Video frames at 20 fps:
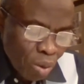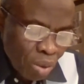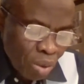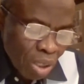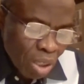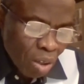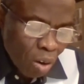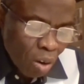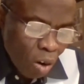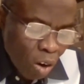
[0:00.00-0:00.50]
to
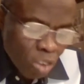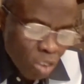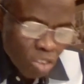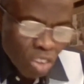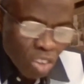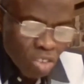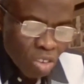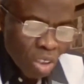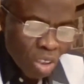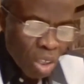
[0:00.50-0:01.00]
the
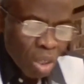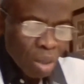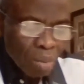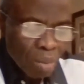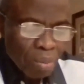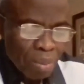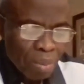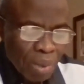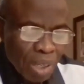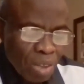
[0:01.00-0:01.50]
horses'
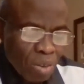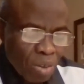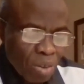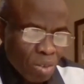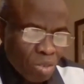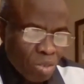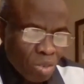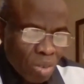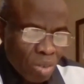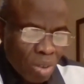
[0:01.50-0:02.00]

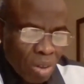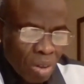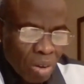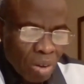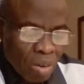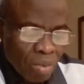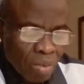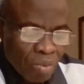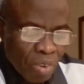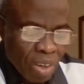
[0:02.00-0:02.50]
bridles
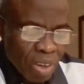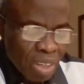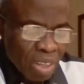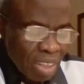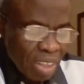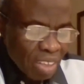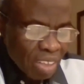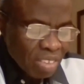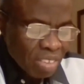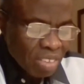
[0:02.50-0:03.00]
for a
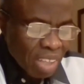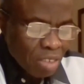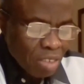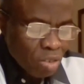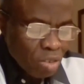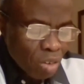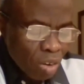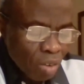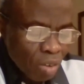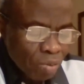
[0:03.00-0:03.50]

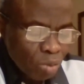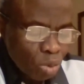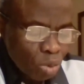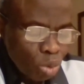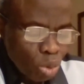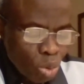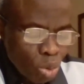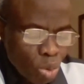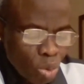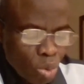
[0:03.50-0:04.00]
distance of
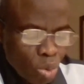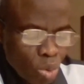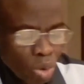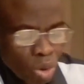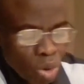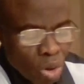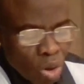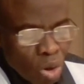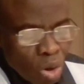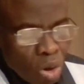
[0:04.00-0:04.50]
two
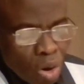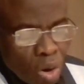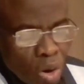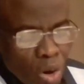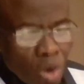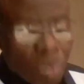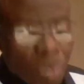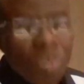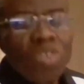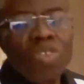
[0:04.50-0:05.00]

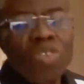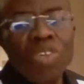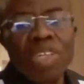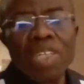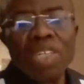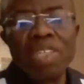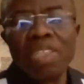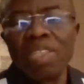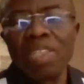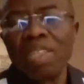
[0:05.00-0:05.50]

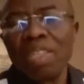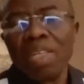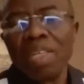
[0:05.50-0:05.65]
hundred